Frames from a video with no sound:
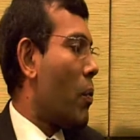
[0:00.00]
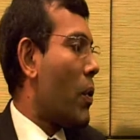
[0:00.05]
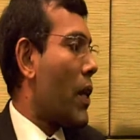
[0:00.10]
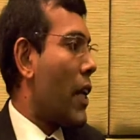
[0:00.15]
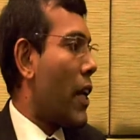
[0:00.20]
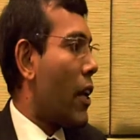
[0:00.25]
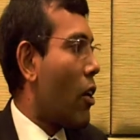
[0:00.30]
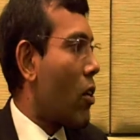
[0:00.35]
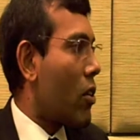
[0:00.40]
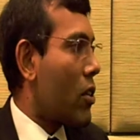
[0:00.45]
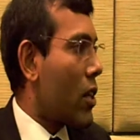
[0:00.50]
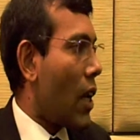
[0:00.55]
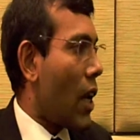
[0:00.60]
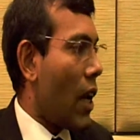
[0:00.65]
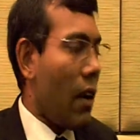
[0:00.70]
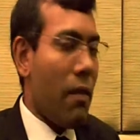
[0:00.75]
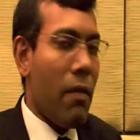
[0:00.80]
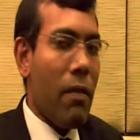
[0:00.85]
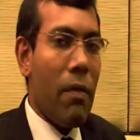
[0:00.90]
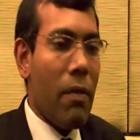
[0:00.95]
we cannot
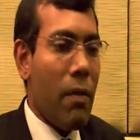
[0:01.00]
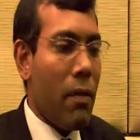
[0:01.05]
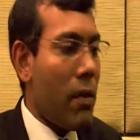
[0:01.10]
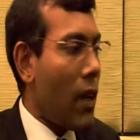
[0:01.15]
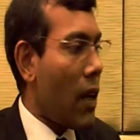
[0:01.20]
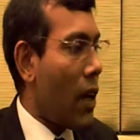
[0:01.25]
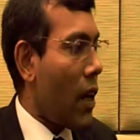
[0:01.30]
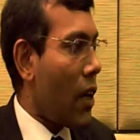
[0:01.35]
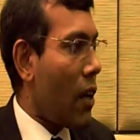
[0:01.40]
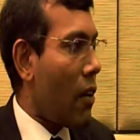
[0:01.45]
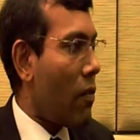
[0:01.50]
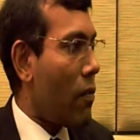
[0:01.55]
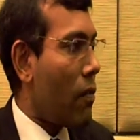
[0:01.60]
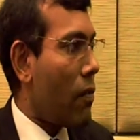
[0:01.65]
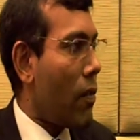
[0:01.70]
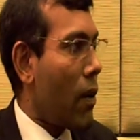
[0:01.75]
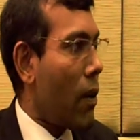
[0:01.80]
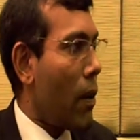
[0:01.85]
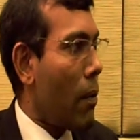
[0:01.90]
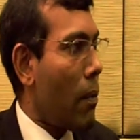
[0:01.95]
have the kind of
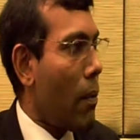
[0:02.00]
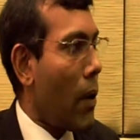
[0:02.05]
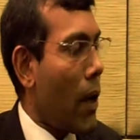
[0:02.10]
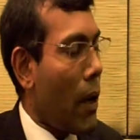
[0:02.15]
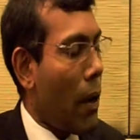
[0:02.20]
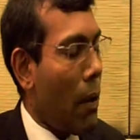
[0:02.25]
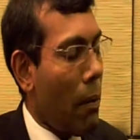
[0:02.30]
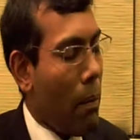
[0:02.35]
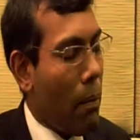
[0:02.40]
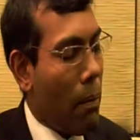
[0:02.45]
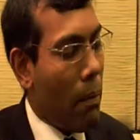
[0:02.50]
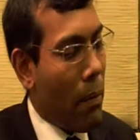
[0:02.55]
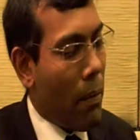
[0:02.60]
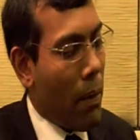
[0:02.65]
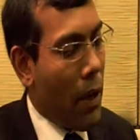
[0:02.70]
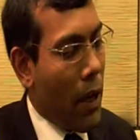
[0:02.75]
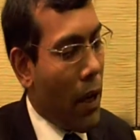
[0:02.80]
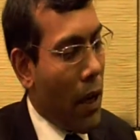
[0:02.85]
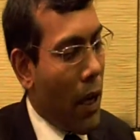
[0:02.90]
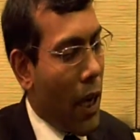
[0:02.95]

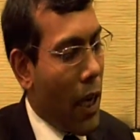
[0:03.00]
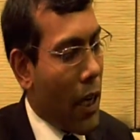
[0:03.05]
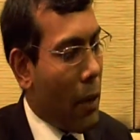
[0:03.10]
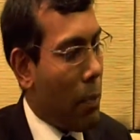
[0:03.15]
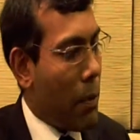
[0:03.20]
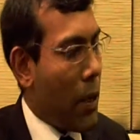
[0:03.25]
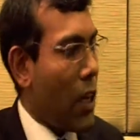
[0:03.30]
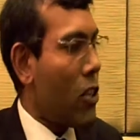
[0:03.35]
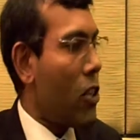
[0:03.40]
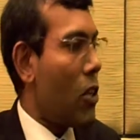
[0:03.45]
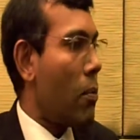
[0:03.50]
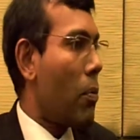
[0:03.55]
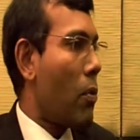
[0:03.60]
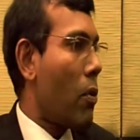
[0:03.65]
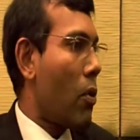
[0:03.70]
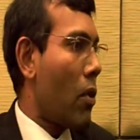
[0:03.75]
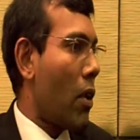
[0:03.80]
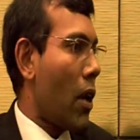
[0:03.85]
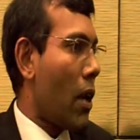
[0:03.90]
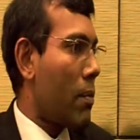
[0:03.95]
adaptation
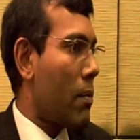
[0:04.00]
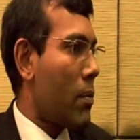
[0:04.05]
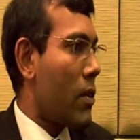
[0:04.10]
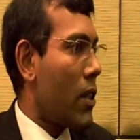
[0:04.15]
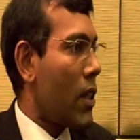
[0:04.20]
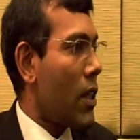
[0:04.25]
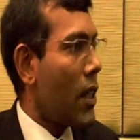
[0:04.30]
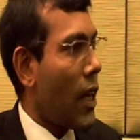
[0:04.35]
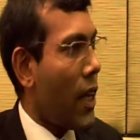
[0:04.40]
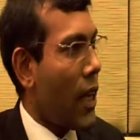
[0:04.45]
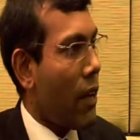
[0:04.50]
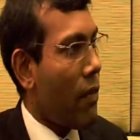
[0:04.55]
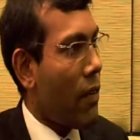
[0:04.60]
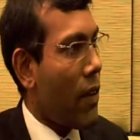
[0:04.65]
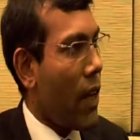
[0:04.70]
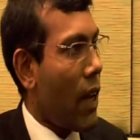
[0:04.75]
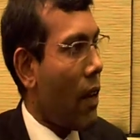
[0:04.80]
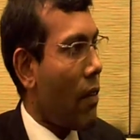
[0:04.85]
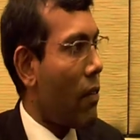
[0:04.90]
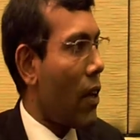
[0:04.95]
programs, neither can
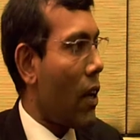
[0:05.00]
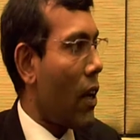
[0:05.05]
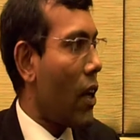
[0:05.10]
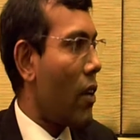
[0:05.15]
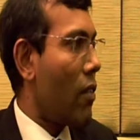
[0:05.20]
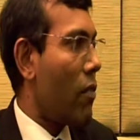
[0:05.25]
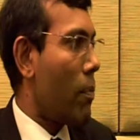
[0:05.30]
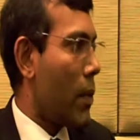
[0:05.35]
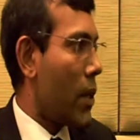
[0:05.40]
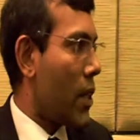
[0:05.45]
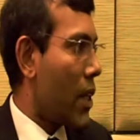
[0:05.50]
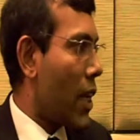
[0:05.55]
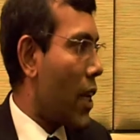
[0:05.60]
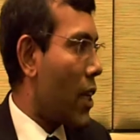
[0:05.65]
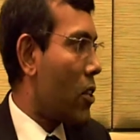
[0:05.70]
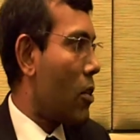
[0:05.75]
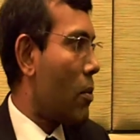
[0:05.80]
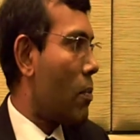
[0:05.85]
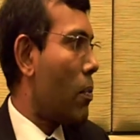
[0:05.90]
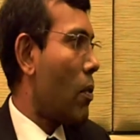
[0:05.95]
we have the kind of
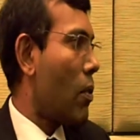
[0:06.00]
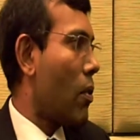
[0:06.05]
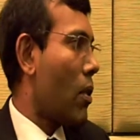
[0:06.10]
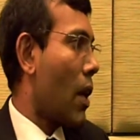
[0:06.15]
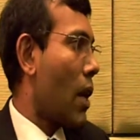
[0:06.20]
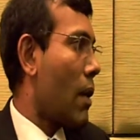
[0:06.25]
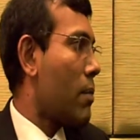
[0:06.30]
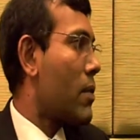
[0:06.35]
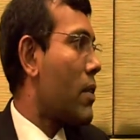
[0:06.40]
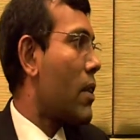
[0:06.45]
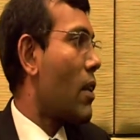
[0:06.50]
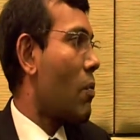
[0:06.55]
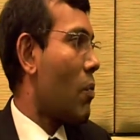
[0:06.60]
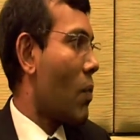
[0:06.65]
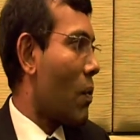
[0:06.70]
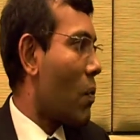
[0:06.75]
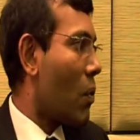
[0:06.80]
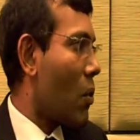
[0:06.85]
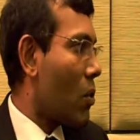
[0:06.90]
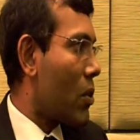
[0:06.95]
mitigation programs that
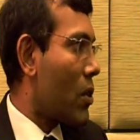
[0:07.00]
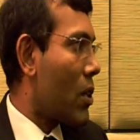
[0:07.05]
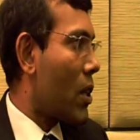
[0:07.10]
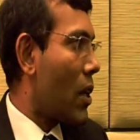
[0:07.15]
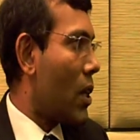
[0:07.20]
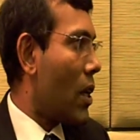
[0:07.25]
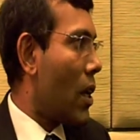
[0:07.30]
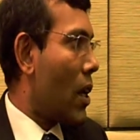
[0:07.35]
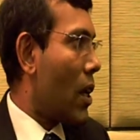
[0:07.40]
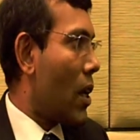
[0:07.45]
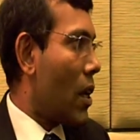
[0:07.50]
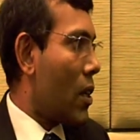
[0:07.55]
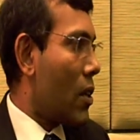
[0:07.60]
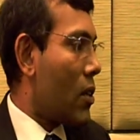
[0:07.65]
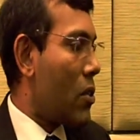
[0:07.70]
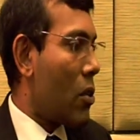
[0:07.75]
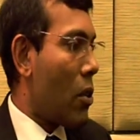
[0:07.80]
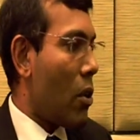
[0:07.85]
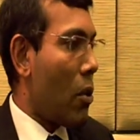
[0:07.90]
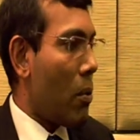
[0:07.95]
we want.
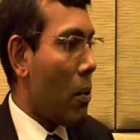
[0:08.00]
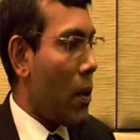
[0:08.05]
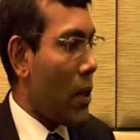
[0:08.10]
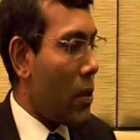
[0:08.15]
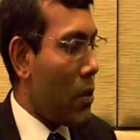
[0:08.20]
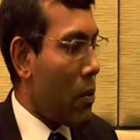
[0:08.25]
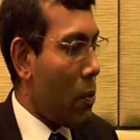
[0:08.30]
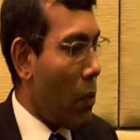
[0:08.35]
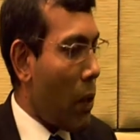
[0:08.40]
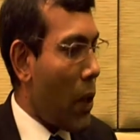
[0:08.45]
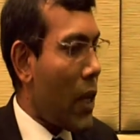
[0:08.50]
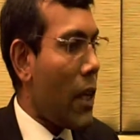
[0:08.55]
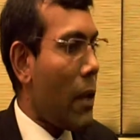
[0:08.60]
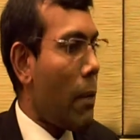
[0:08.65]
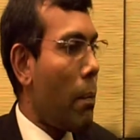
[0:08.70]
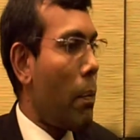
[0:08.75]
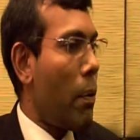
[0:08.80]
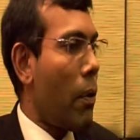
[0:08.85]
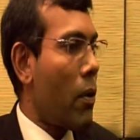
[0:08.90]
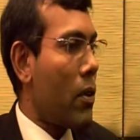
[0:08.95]
So it's very
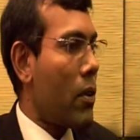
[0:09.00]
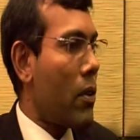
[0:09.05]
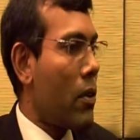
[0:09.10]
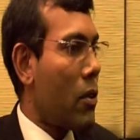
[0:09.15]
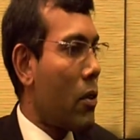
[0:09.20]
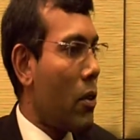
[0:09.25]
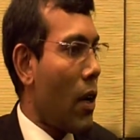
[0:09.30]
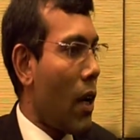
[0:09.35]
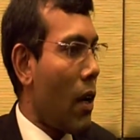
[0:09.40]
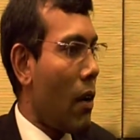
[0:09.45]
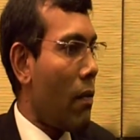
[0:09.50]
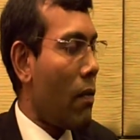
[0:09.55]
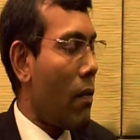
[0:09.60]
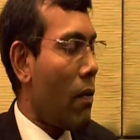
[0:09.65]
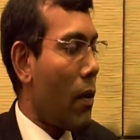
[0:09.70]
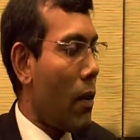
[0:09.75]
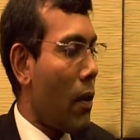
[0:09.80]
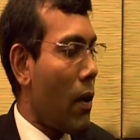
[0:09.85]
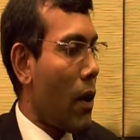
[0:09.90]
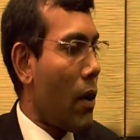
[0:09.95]
important to
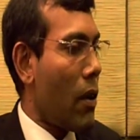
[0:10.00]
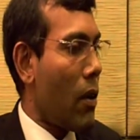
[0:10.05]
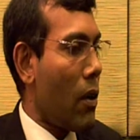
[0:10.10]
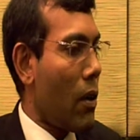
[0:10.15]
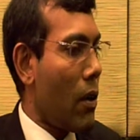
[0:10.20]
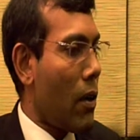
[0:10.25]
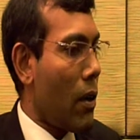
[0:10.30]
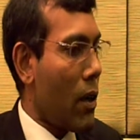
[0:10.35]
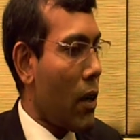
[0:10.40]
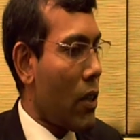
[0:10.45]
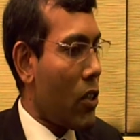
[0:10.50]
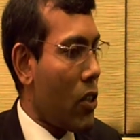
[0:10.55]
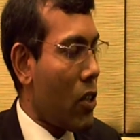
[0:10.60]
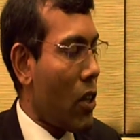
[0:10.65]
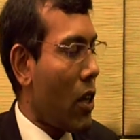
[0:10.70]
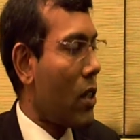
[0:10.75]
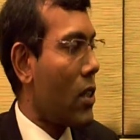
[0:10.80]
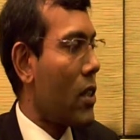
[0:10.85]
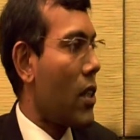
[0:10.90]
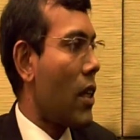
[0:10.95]
have a
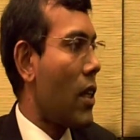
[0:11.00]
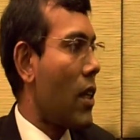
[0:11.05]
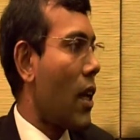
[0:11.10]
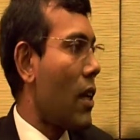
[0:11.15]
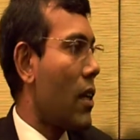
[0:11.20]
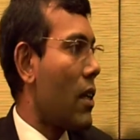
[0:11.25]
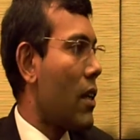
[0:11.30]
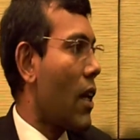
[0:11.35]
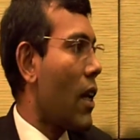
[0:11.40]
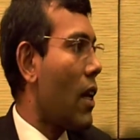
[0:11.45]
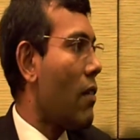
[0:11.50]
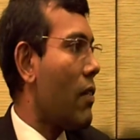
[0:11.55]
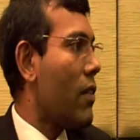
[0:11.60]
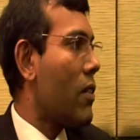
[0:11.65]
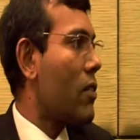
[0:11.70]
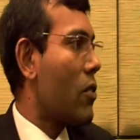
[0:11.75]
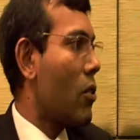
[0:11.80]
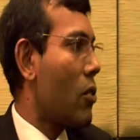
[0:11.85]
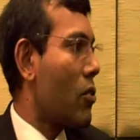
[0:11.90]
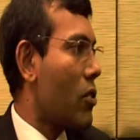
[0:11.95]
structure that
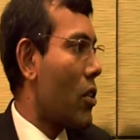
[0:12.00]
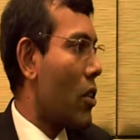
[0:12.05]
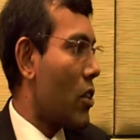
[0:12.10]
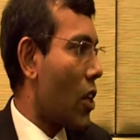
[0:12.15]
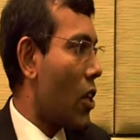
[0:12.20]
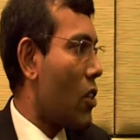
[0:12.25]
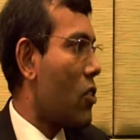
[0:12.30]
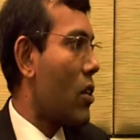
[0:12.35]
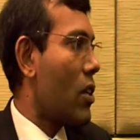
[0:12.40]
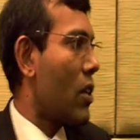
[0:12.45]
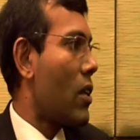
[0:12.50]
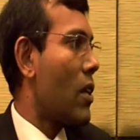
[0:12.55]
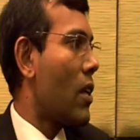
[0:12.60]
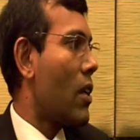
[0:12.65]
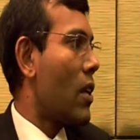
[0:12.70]
delivers consultation.